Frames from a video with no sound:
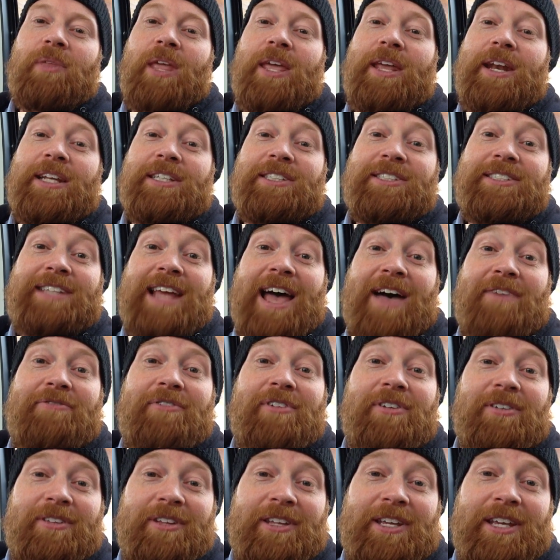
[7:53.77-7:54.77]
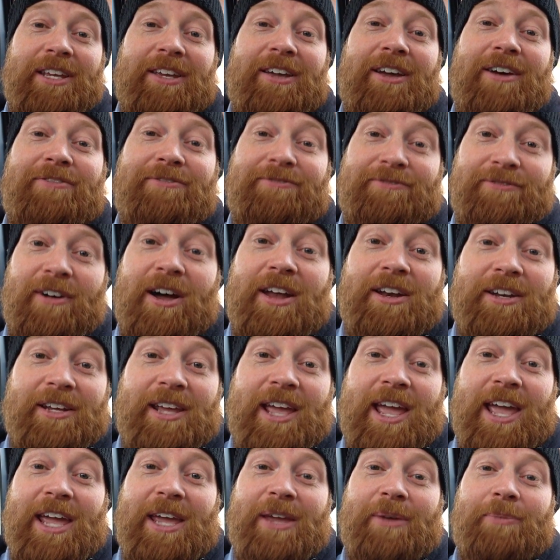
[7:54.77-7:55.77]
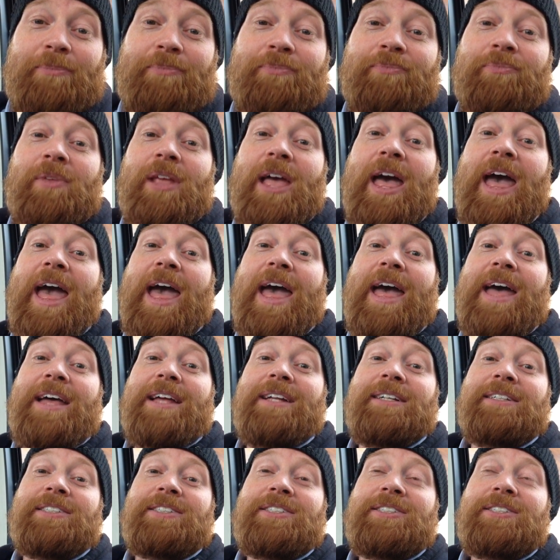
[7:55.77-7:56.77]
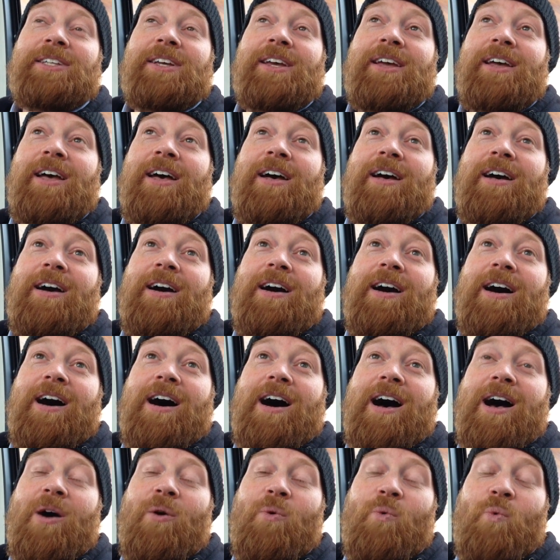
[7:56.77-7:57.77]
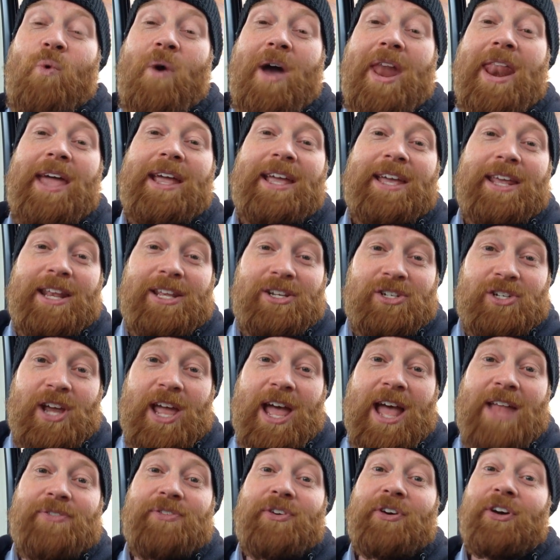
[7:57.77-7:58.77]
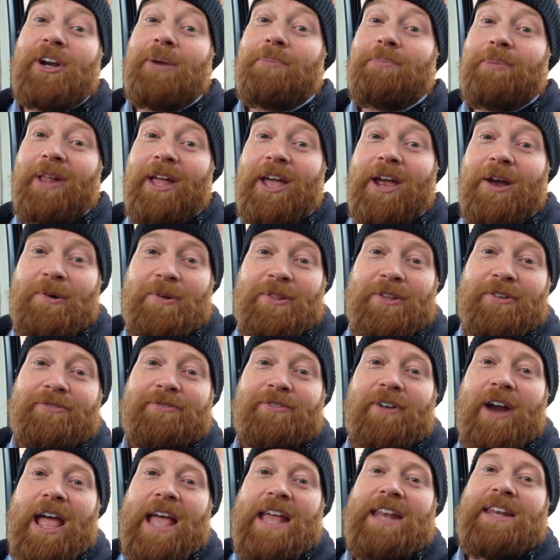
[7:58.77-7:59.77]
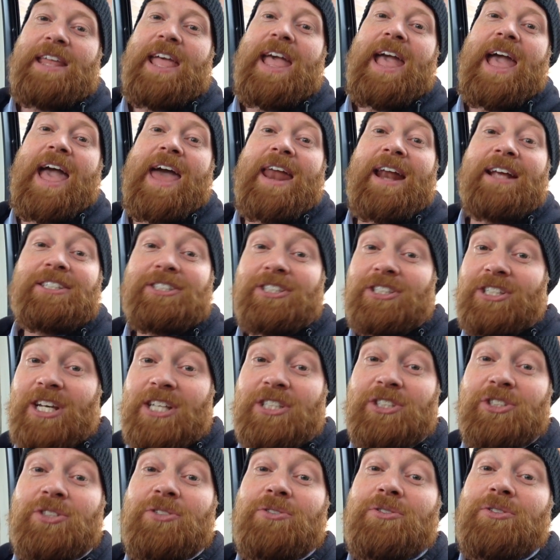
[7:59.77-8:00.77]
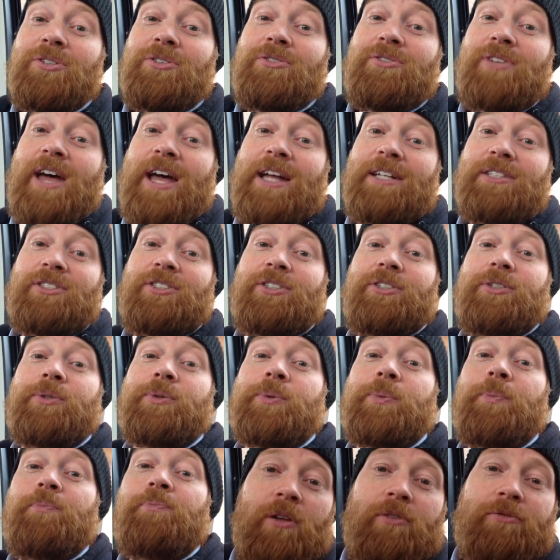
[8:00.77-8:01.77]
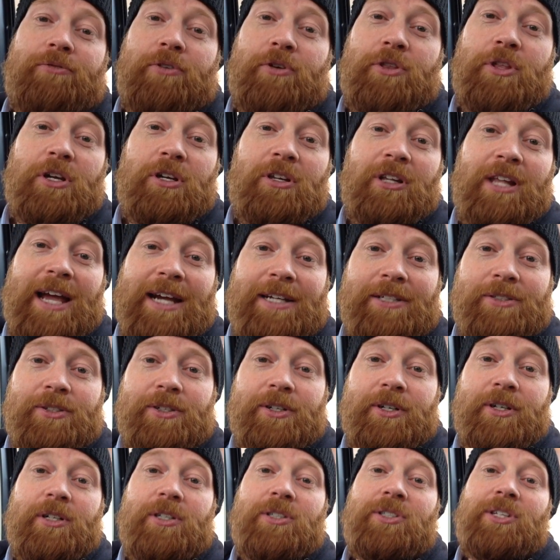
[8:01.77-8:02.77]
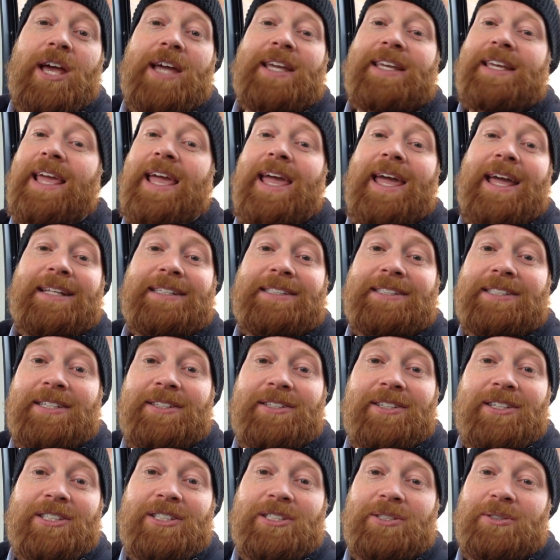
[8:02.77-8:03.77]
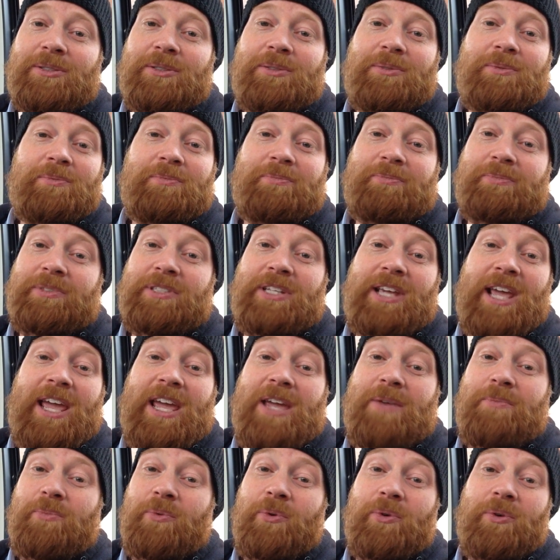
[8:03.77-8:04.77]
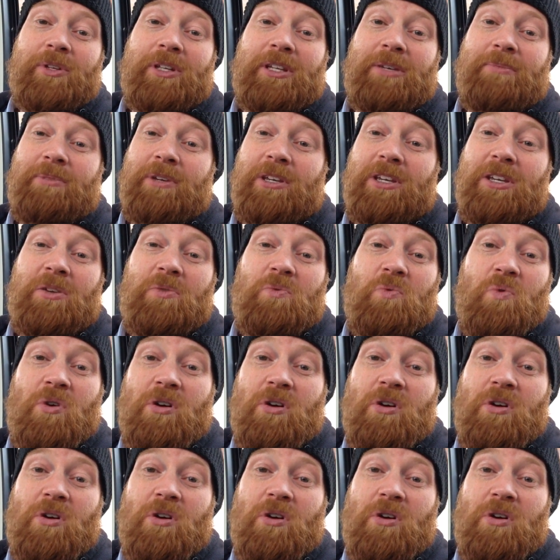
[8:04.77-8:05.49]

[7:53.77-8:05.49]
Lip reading: it is definitely a fun game, and when I get a chance, I'm going to play it with a friend, and I suggest you do that too. For the collectors, I can't see this game really being